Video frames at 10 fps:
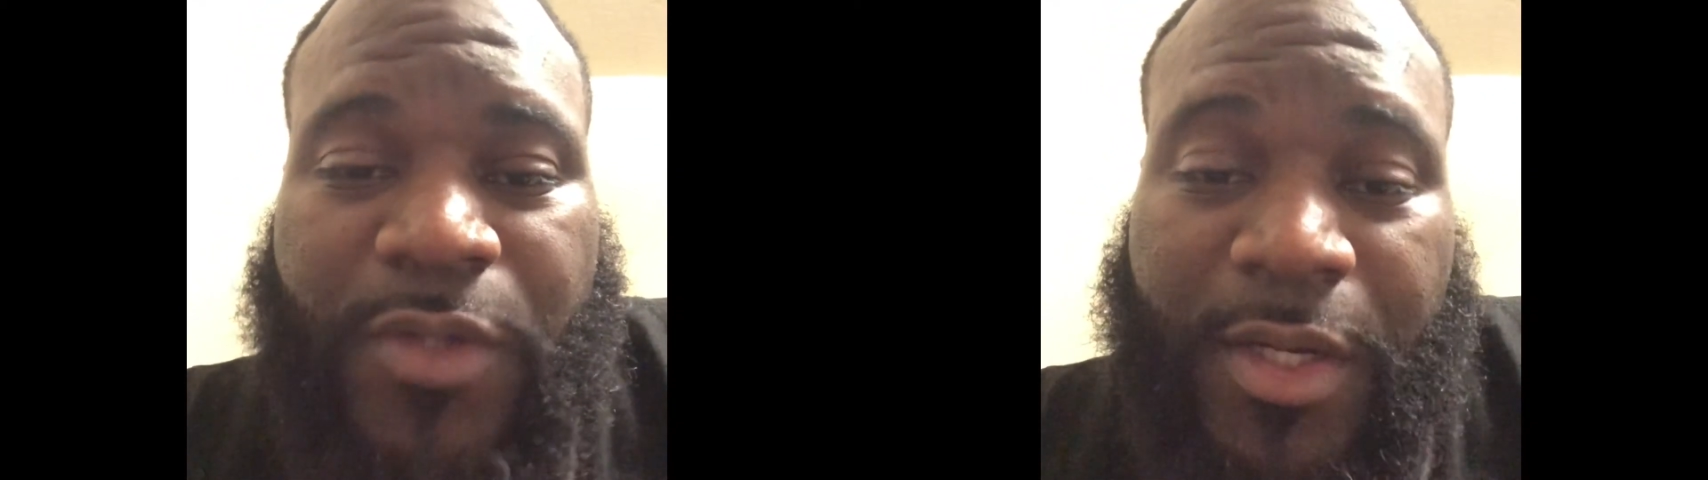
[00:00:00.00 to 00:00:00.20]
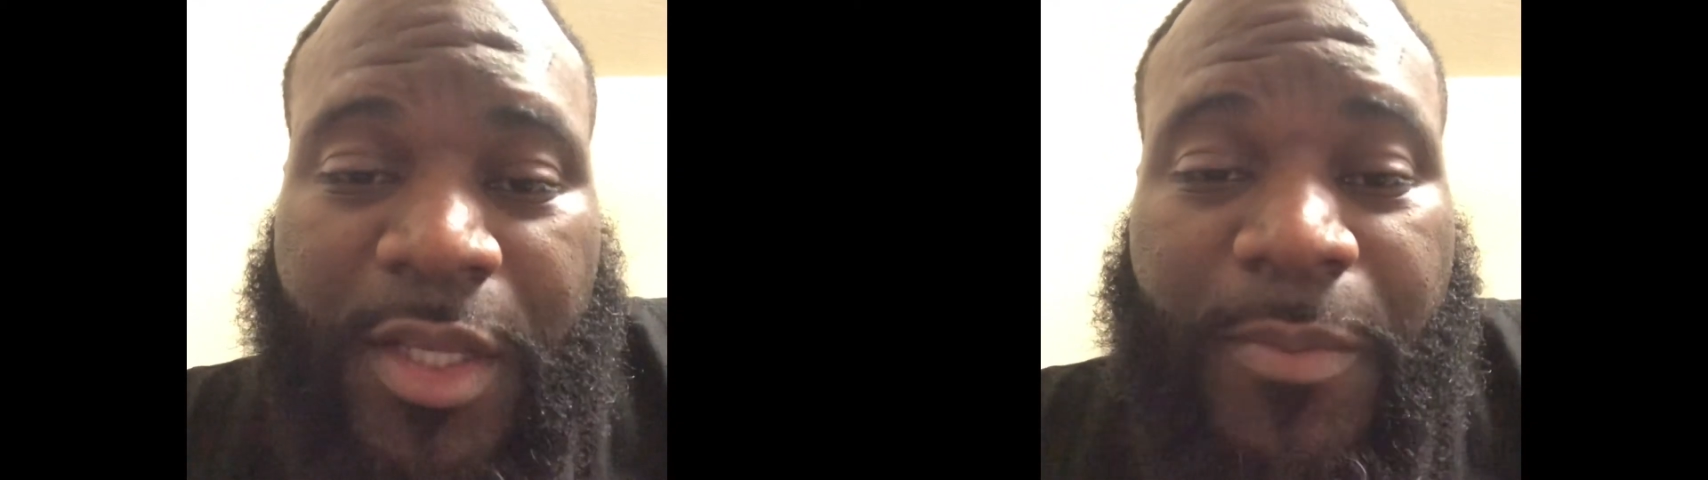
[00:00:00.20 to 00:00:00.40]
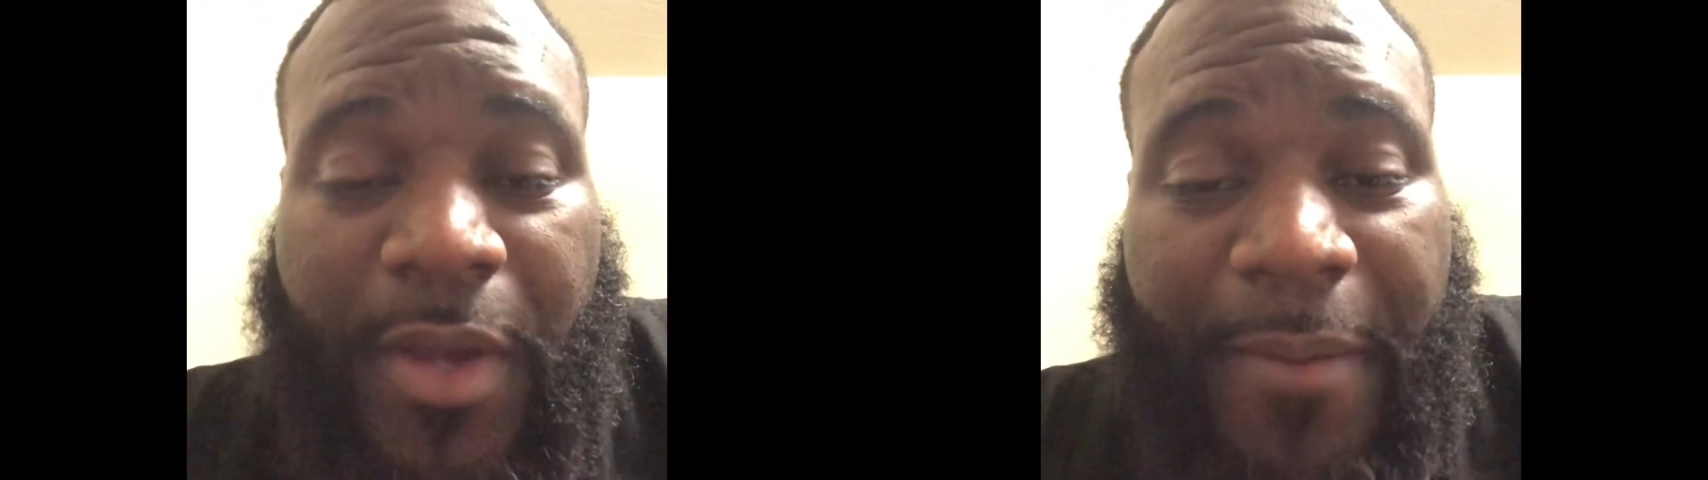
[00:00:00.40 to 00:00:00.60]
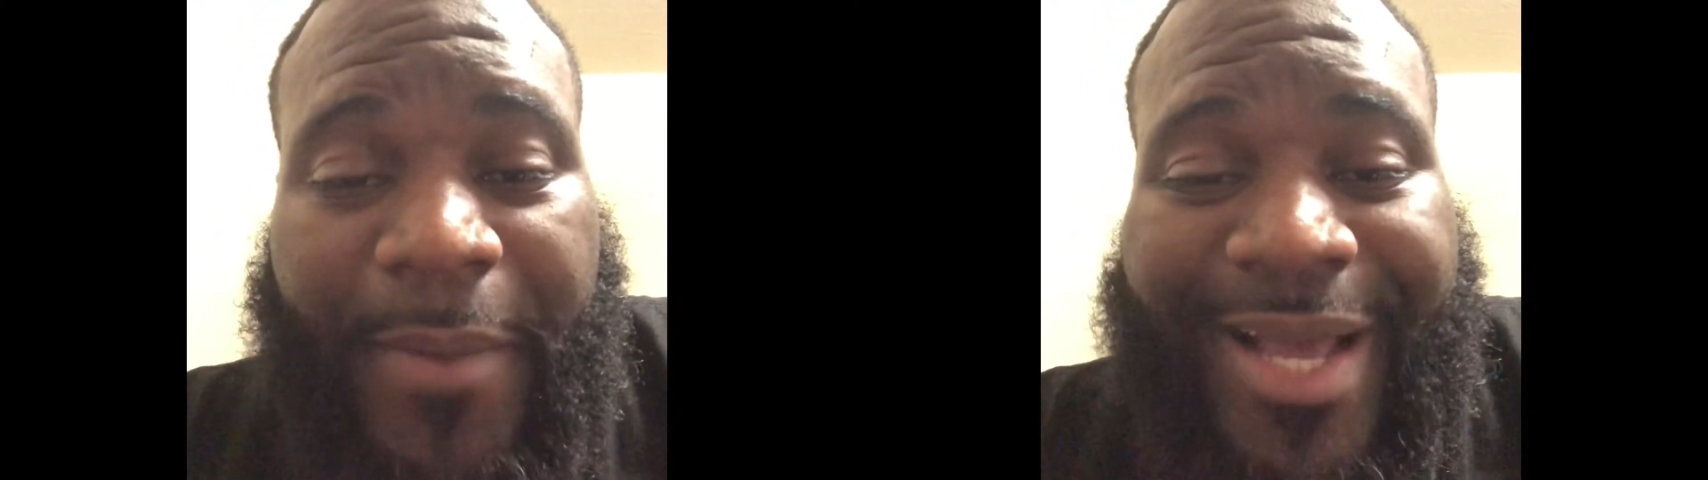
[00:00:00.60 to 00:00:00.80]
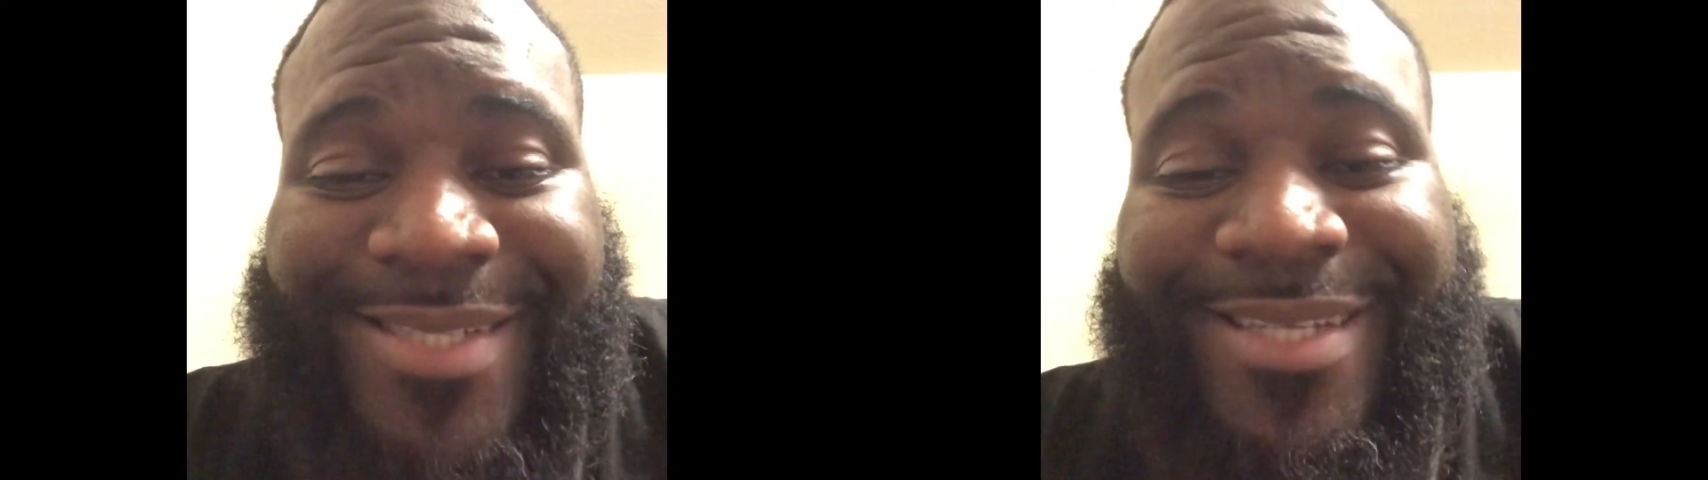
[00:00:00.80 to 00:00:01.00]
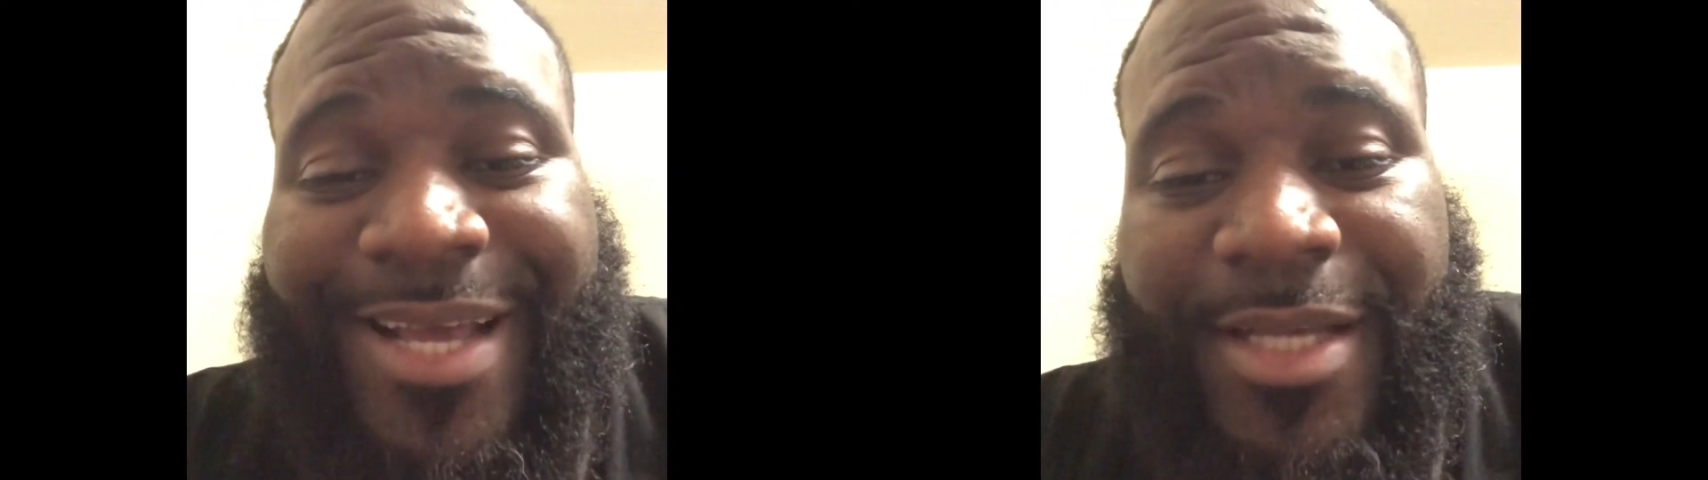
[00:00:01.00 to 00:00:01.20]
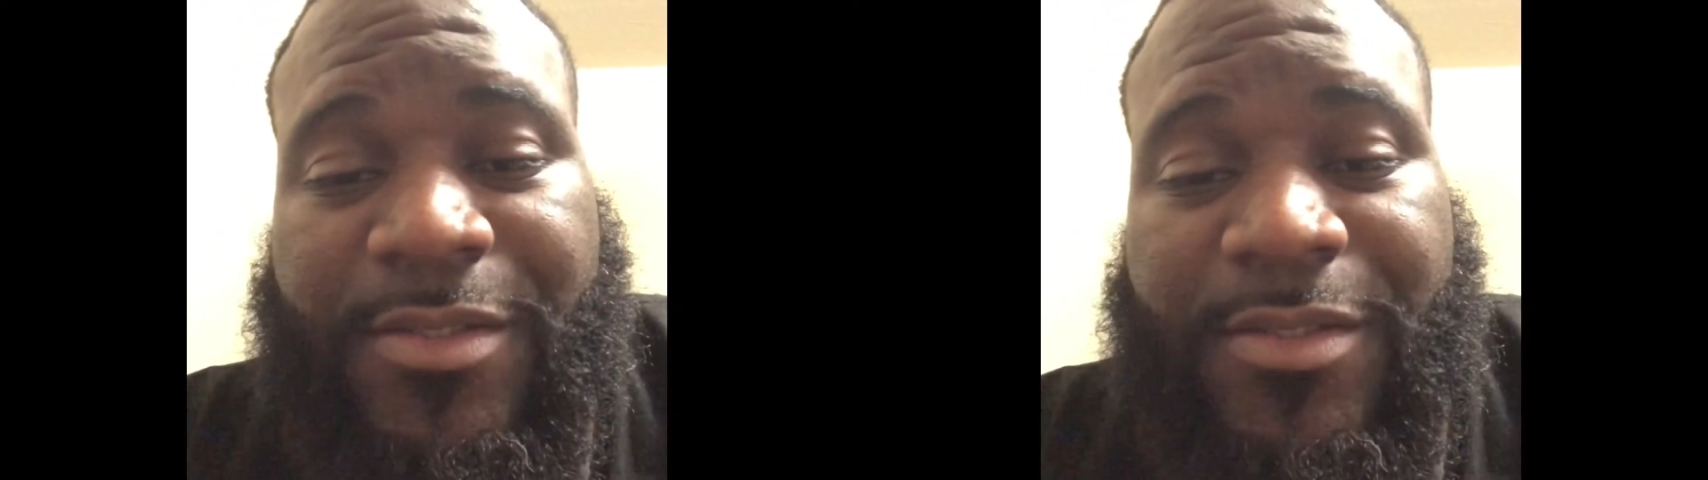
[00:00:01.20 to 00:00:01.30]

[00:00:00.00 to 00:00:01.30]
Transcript: to keep an unbiased eye